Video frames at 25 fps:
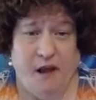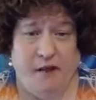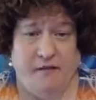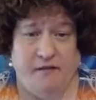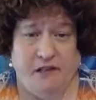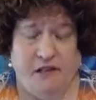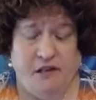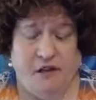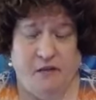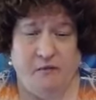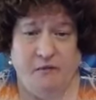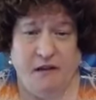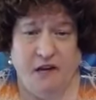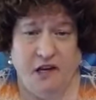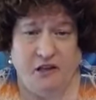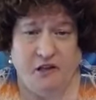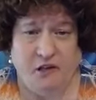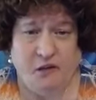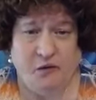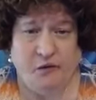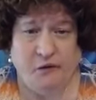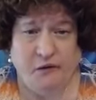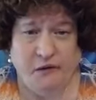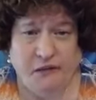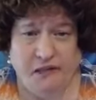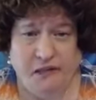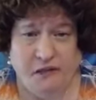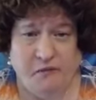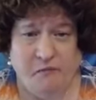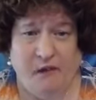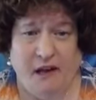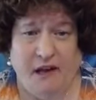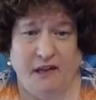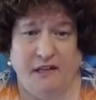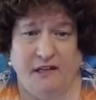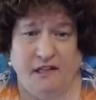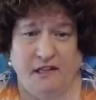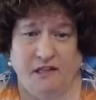I have so many tools at
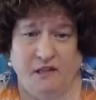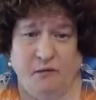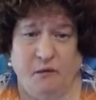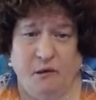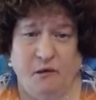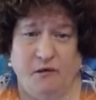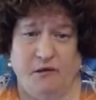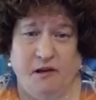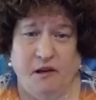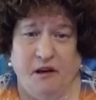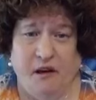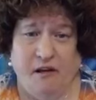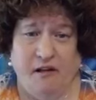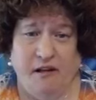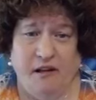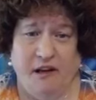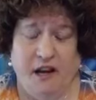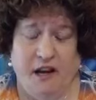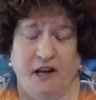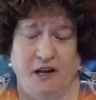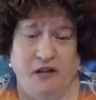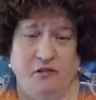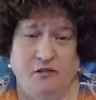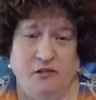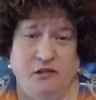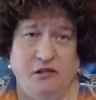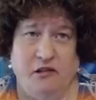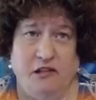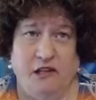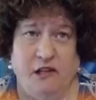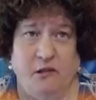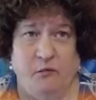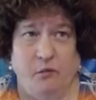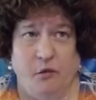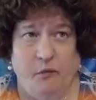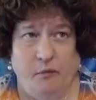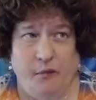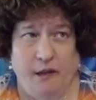my disposal, and I
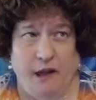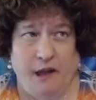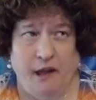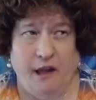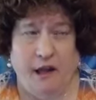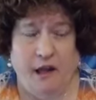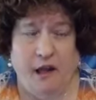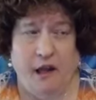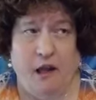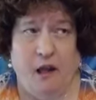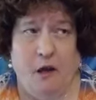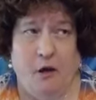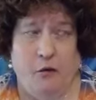usually will pick